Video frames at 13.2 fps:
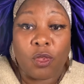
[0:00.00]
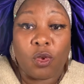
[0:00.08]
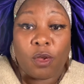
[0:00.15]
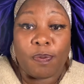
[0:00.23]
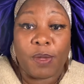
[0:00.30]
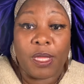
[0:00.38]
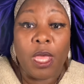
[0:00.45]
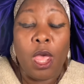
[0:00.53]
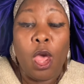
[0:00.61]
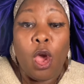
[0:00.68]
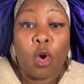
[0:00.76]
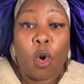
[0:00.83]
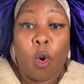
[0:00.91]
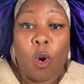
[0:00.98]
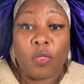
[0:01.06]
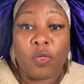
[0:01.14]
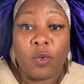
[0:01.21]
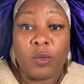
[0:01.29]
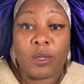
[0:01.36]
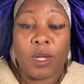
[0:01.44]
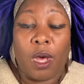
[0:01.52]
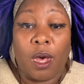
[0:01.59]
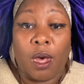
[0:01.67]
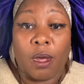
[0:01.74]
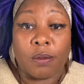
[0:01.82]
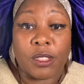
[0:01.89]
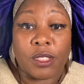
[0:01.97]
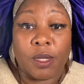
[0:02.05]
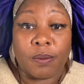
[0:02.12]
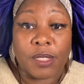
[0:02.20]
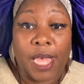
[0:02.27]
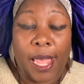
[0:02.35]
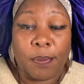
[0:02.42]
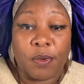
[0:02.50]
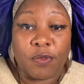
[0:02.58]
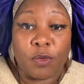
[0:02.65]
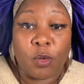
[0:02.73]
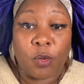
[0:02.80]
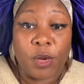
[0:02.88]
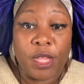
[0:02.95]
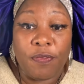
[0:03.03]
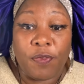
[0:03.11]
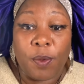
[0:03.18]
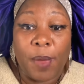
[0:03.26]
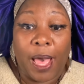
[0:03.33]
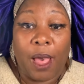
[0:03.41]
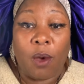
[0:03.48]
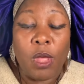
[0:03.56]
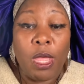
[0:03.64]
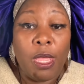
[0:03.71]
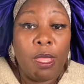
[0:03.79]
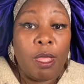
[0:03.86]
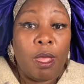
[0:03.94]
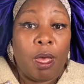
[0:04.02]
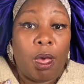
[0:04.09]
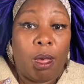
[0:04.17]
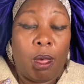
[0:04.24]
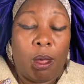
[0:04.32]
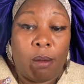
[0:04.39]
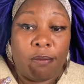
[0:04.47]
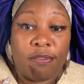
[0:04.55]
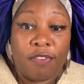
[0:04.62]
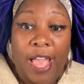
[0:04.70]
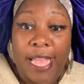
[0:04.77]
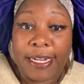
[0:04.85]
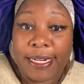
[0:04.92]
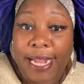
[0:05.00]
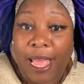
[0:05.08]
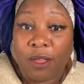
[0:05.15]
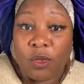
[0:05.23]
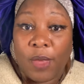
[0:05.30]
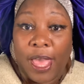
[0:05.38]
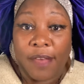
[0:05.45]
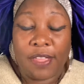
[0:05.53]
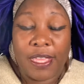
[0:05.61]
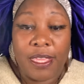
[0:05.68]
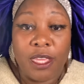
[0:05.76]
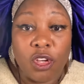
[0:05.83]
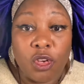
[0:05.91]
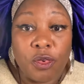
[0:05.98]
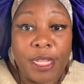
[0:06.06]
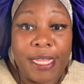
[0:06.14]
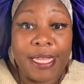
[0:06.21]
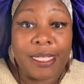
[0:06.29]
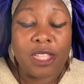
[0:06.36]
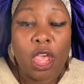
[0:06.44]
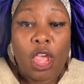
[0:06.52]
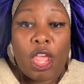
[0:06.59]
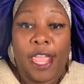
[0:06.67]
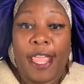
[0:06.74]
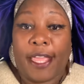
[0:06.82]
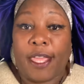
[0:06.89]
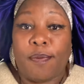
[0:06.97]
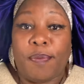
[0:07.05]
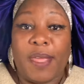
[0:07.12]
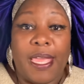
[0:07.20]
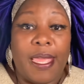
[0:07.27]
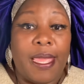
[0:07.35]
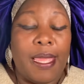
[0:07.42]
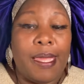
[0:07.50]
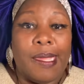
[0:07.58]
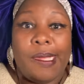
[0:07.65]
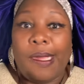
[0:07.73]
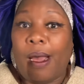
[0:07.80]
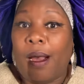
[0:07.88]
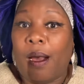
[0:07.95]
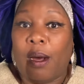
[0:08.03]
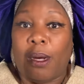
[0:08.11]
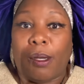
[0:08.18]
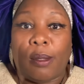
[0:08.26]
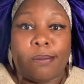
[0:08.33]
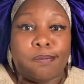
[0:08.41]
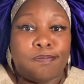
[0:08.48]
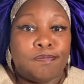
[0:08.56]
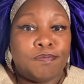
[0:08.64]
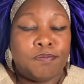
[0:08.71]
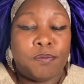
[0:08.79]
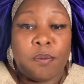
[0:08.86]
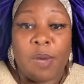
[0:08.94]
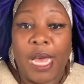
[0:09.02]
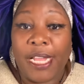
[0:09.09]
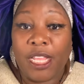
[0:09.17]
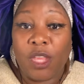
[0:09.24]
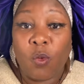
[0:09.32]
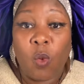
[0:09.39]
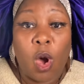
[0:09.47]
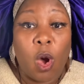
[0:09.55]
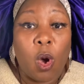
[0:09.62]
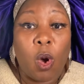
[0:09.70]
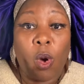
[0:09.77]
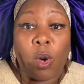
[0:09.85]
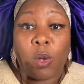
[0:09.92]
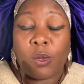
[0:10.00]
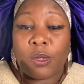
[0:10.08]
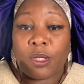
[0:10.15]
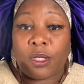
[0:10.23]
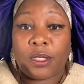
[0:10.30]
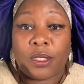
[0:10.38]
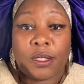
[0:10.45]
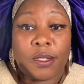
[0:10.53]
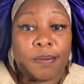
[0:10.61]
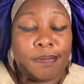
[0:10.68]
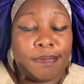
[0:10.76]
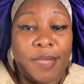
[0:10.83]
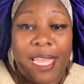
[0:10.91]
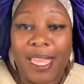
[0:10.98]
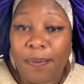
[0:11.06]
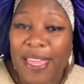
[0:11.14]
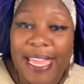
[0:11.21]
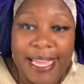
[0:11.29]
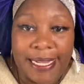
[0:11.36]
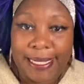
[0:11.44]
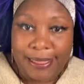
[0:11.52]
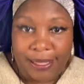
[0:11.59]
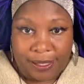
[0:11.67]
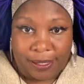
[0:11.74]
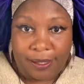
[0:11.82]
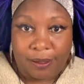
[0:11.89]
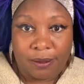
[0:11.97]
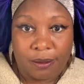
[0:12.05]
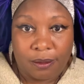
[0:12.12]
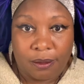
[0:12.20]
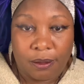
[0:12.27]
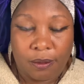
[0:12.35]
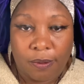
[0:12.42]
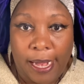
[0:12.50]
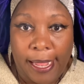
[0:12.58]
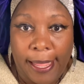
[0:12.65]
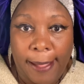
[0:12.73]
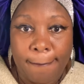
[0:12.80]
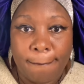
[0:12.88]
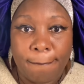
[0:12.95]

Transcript: you could be going through uh, some type of grief about um, finding out you have an illness. It could be um, money woes. It could be anything, right?